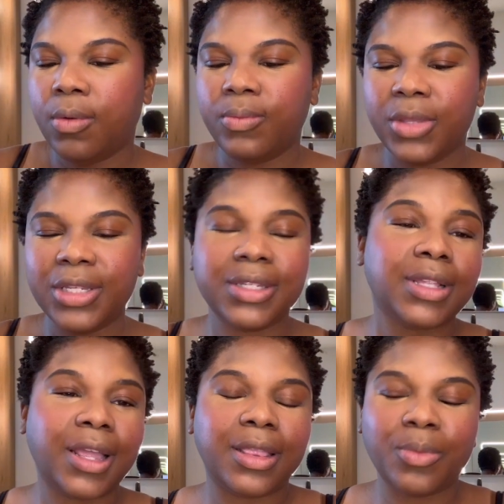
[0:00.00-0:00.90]
This is
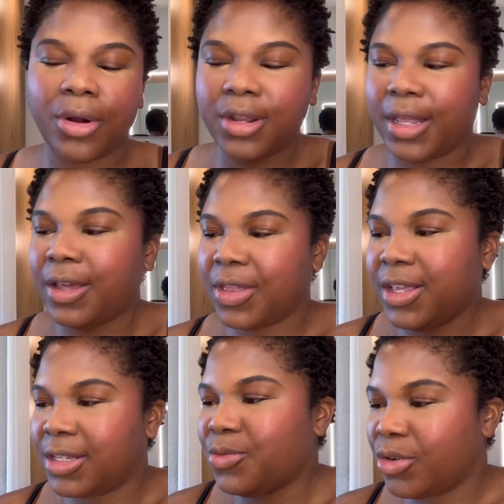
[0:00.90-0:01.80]
like the part that I think
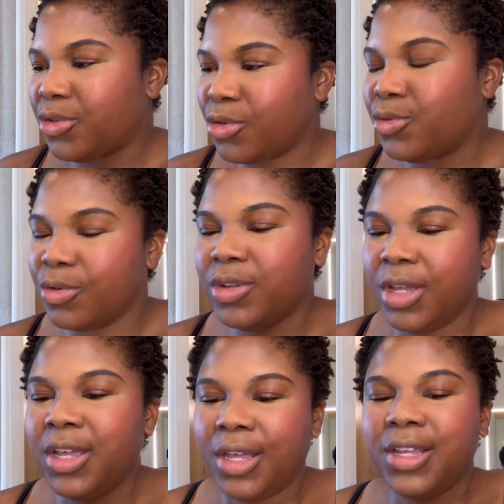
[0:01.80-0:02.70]
is real cool.
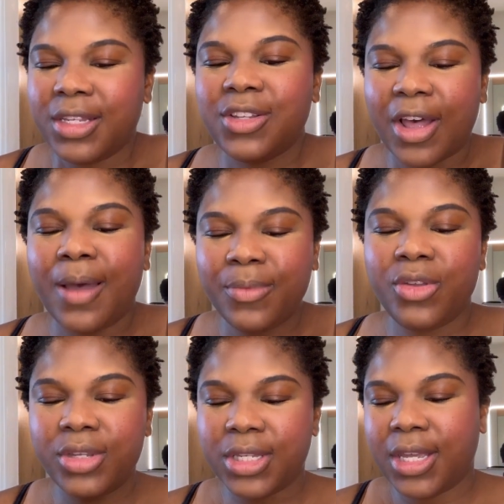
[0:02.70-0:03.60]
So I'm
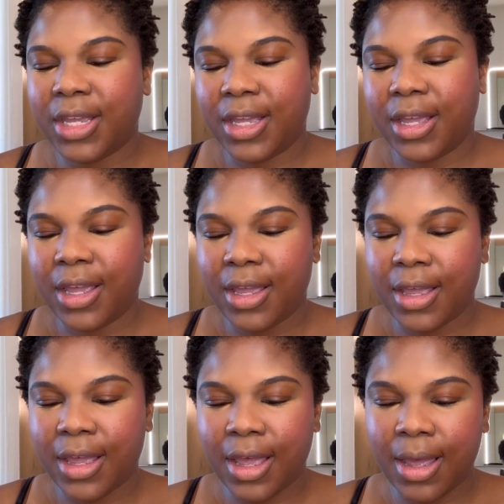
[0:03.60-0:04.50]
using
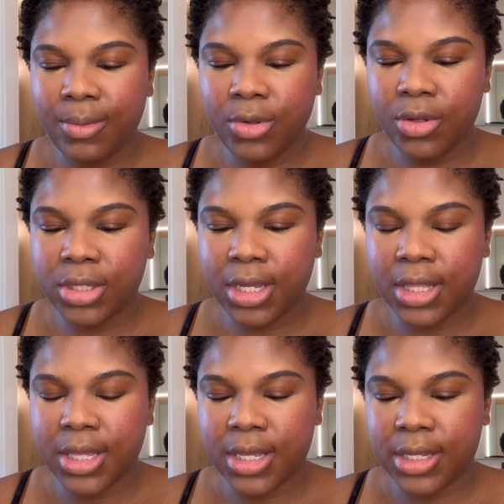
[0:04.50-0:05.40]

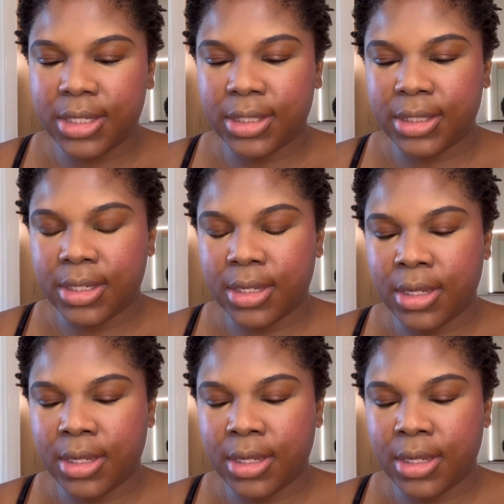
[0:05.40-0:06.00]
this